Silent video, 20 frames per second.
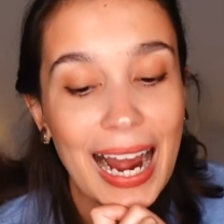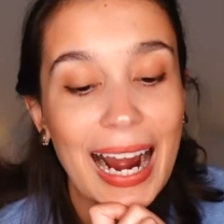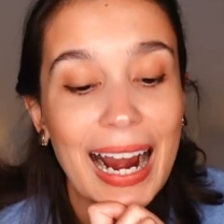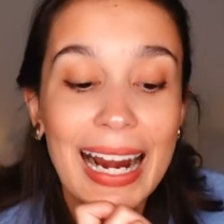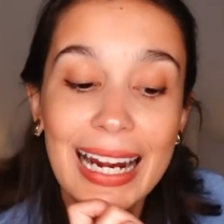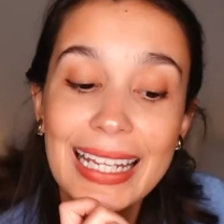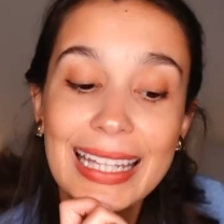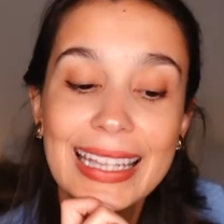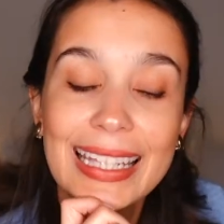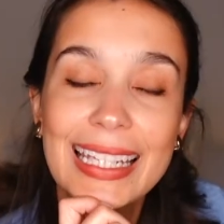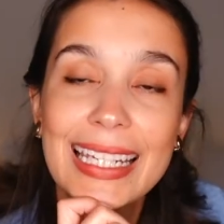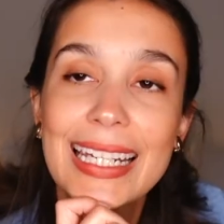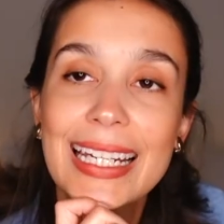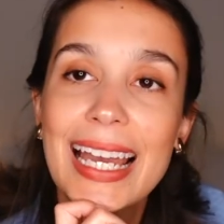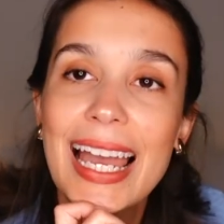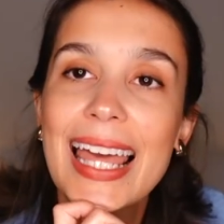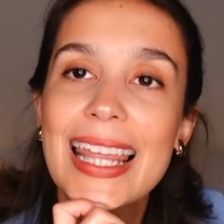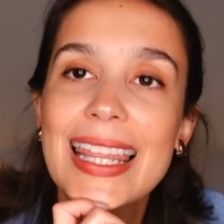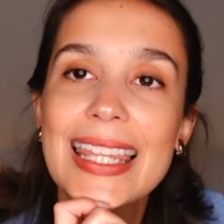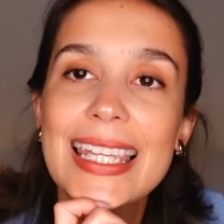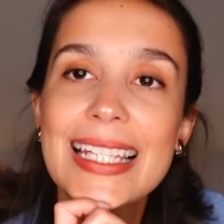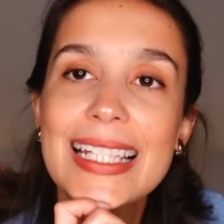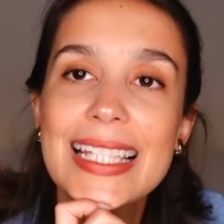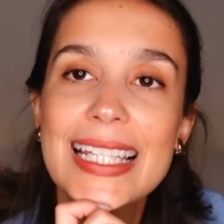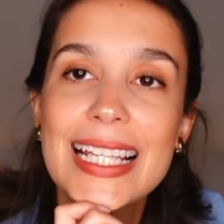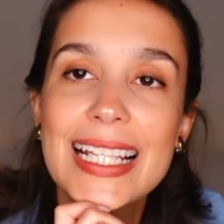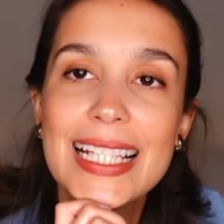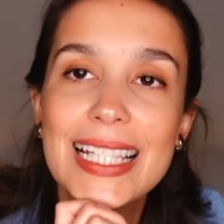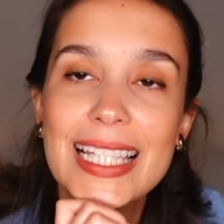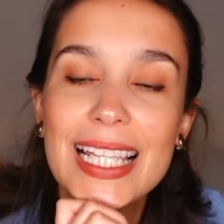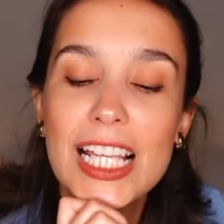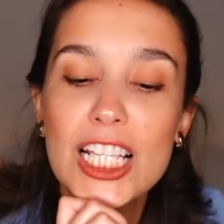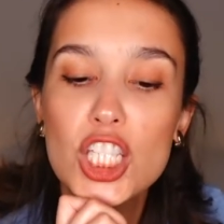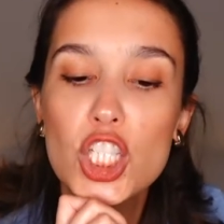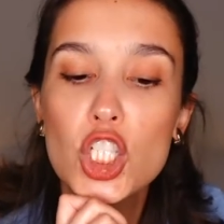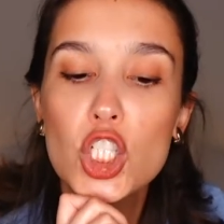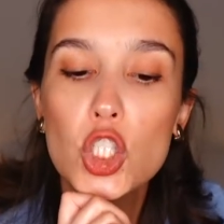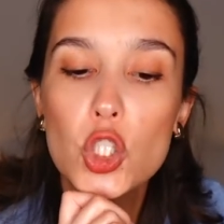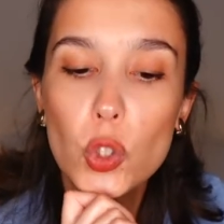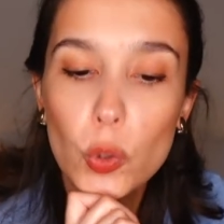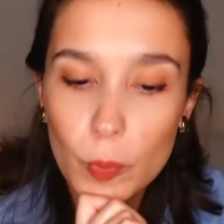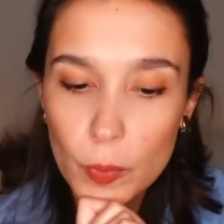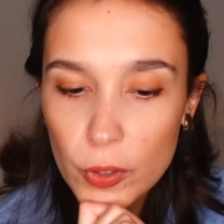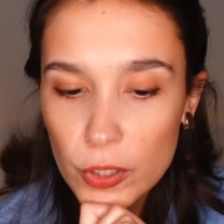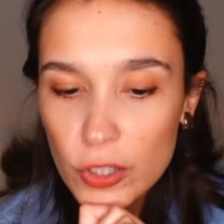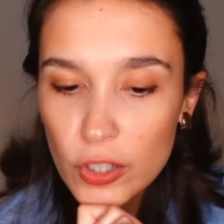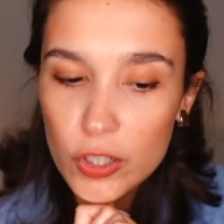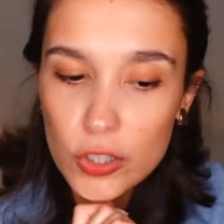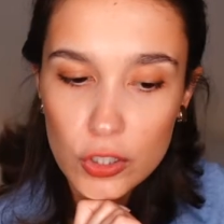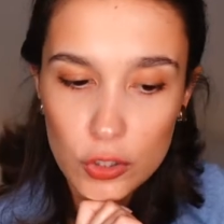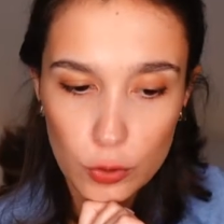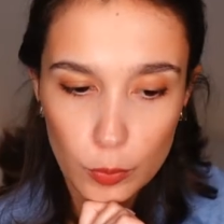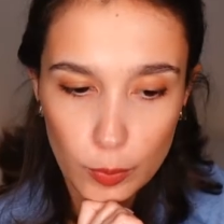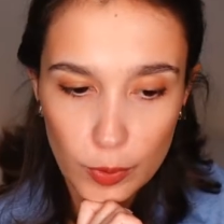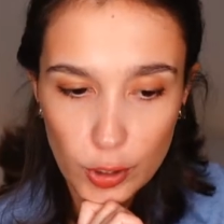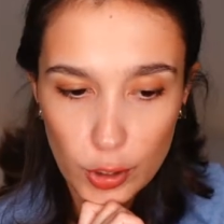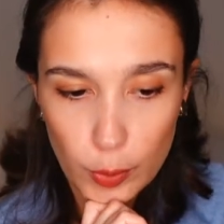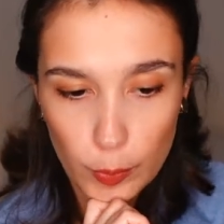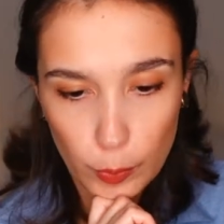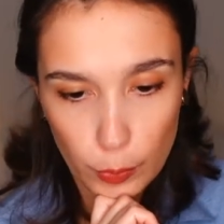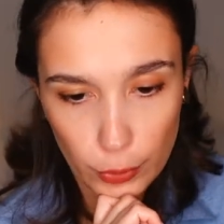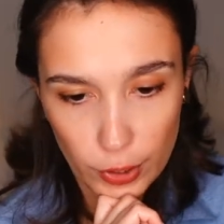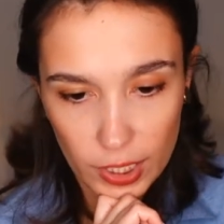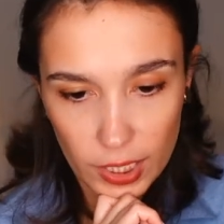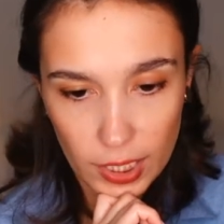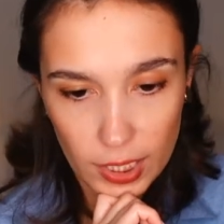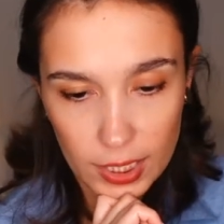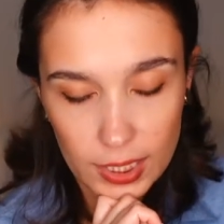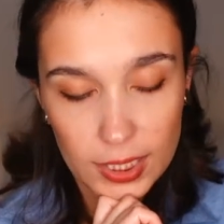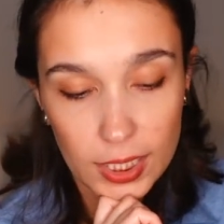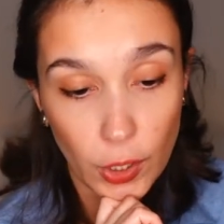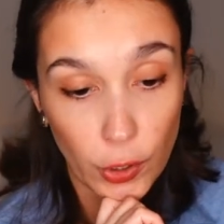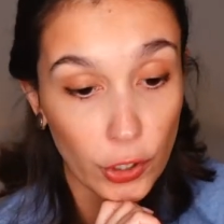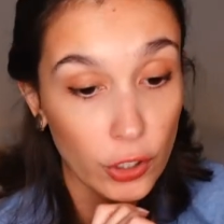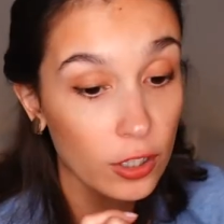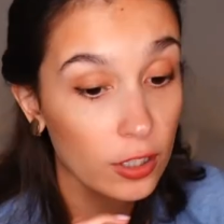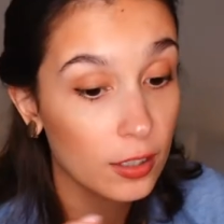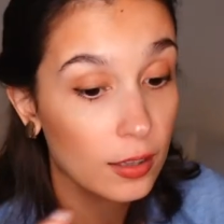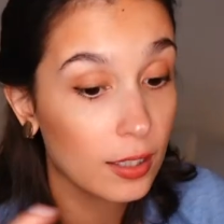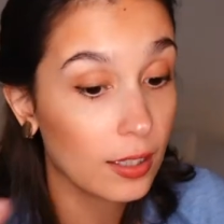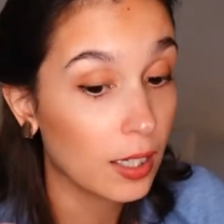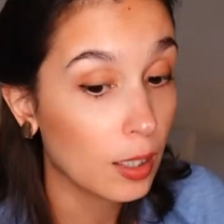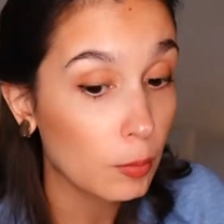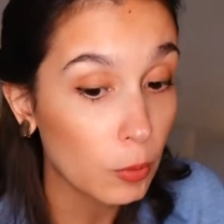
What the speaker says: I think this is super, super pretty. Now you're gonna think